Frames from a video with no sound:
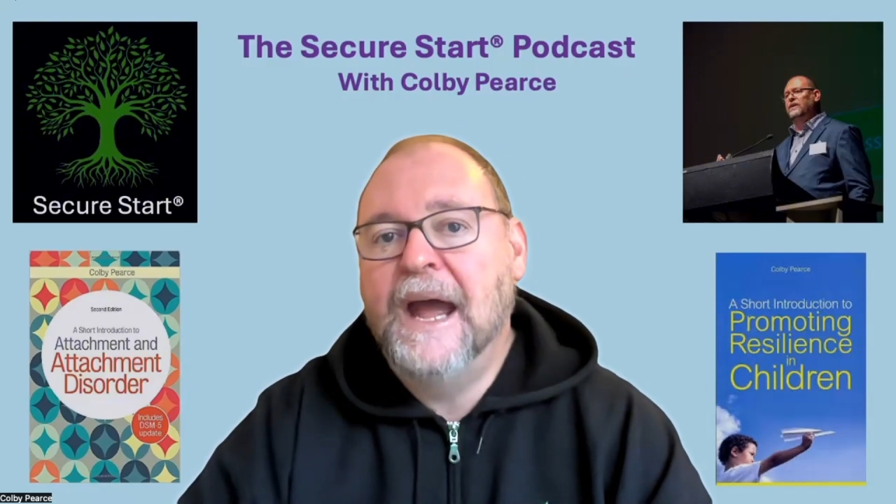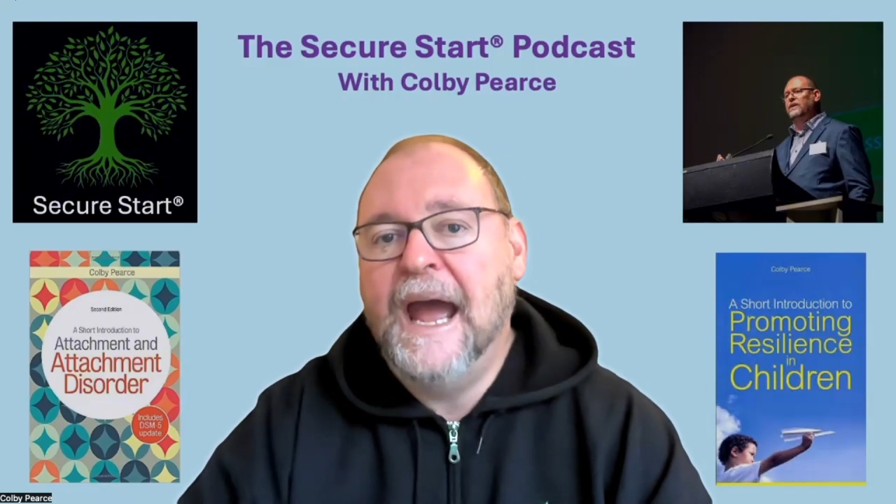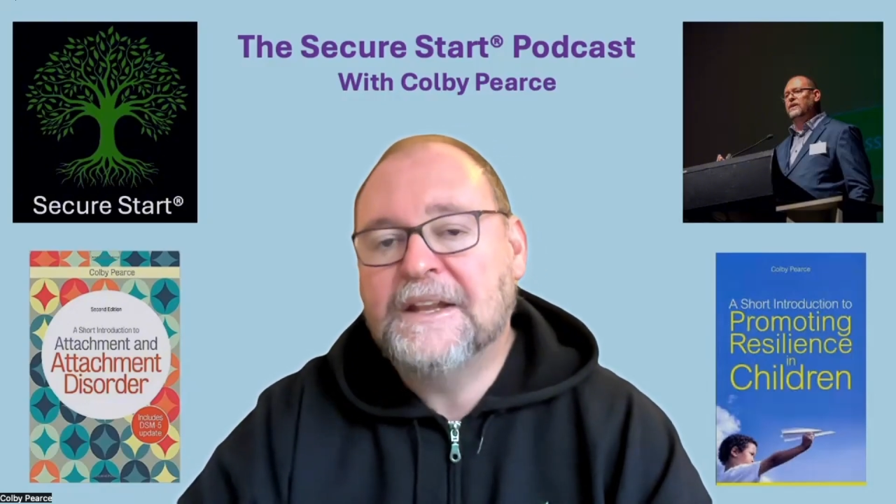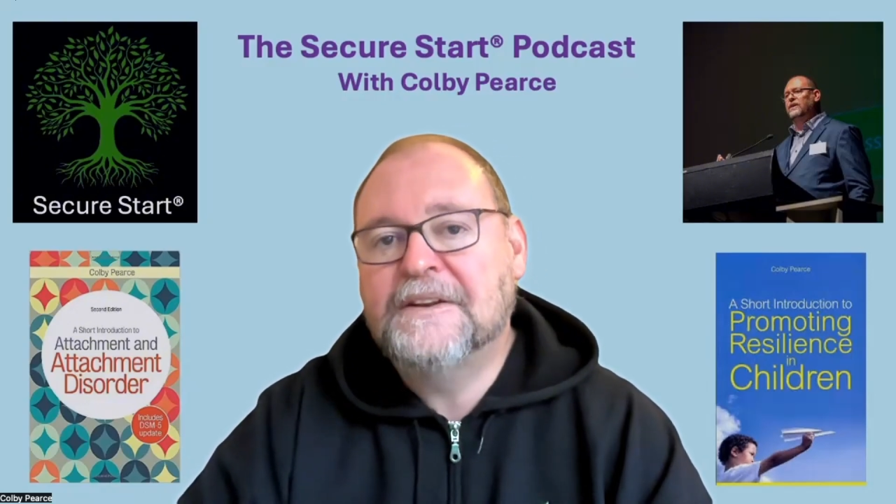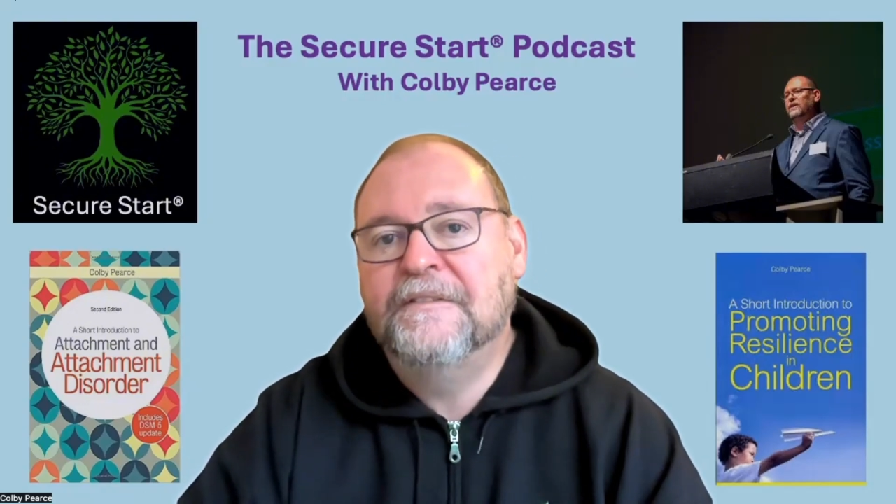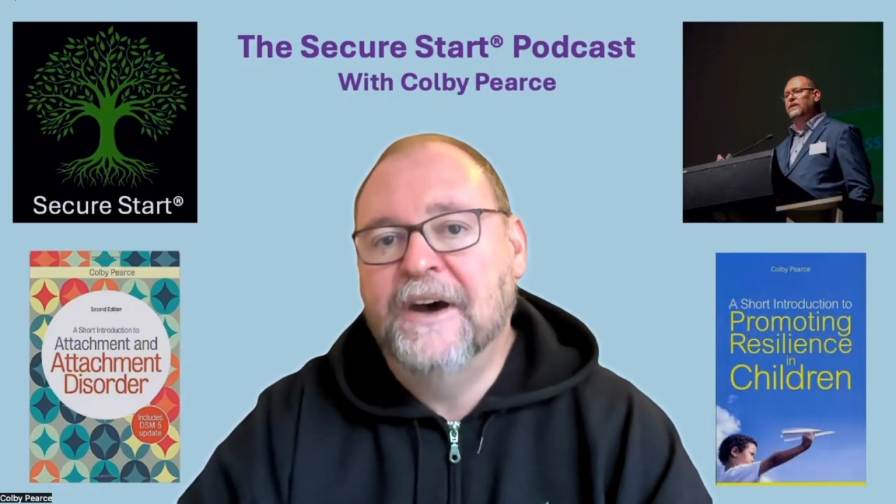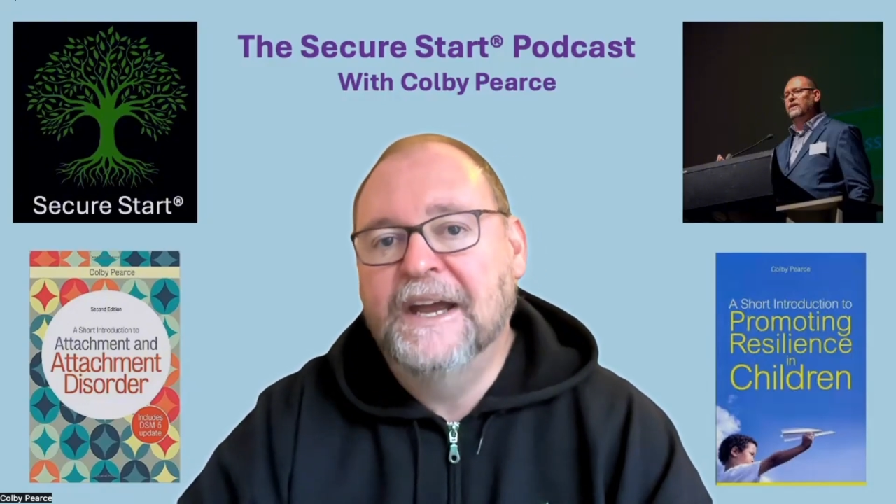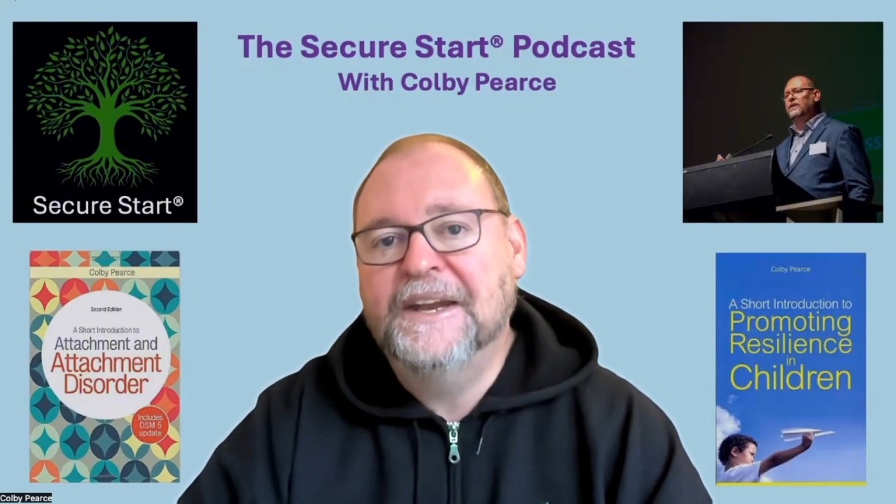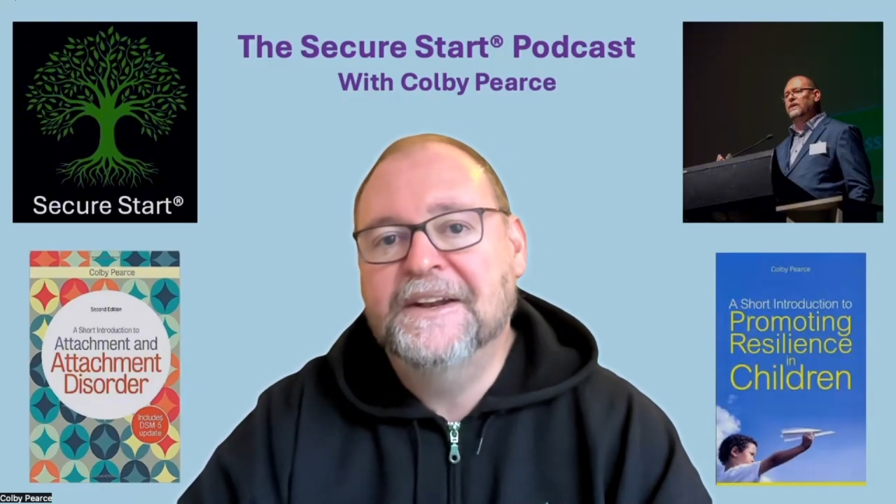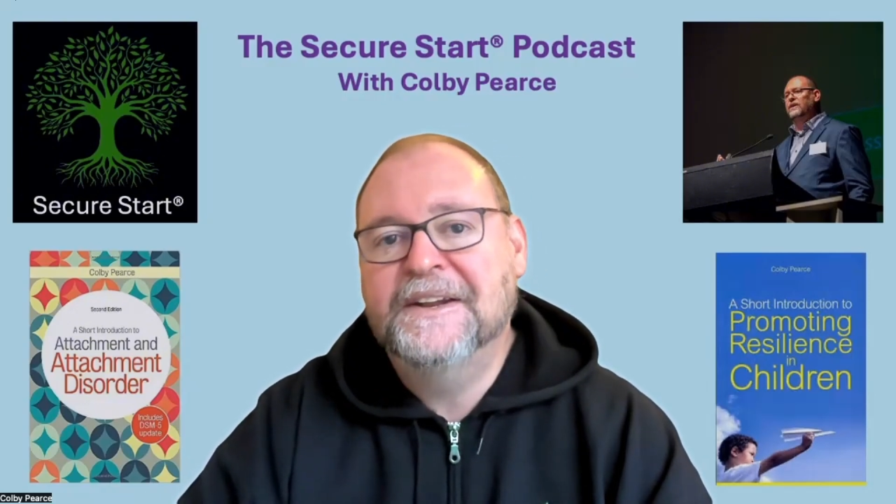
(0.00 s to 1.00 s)

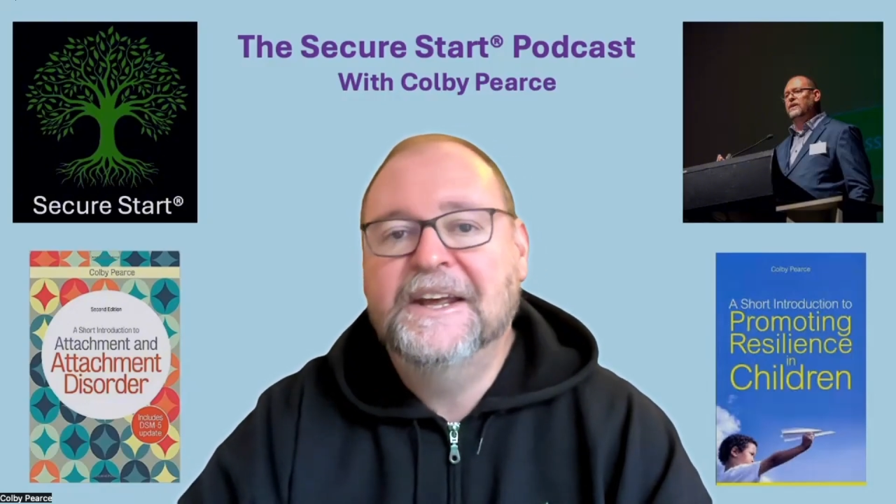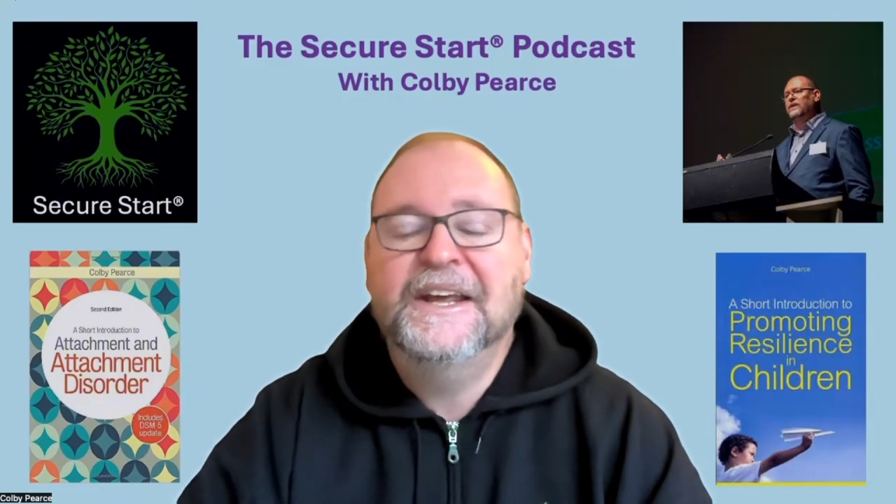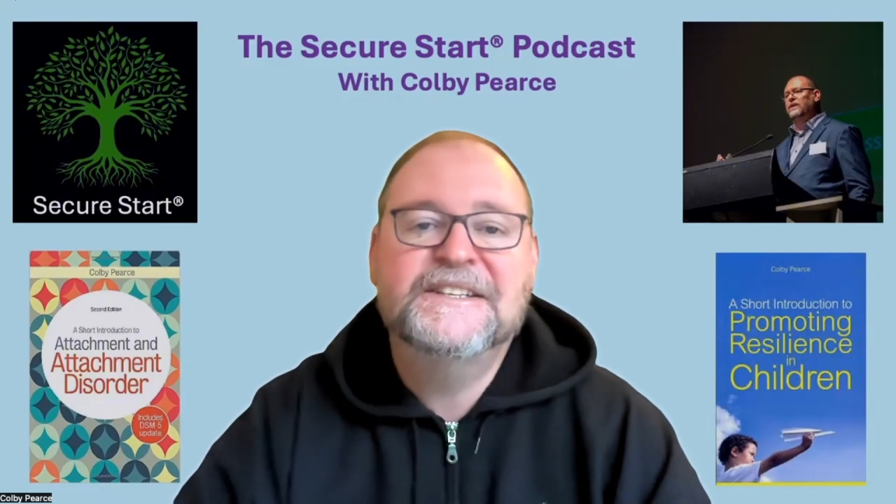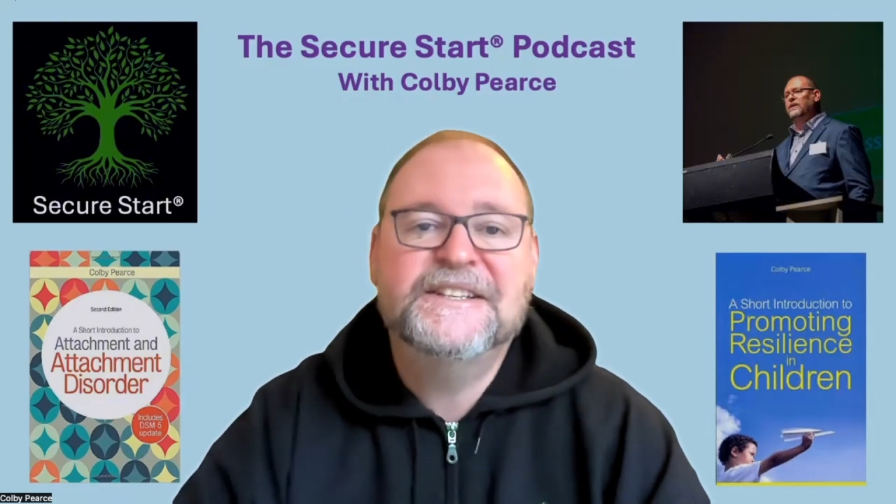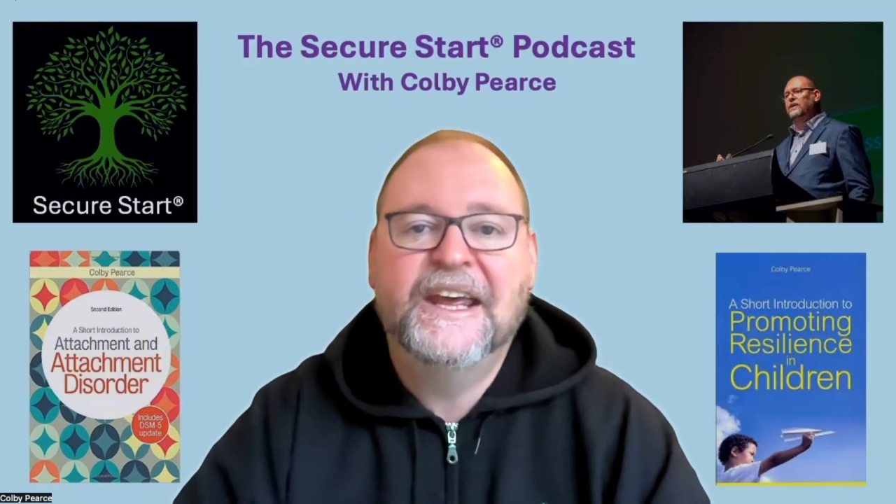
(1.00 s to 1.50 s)
activated is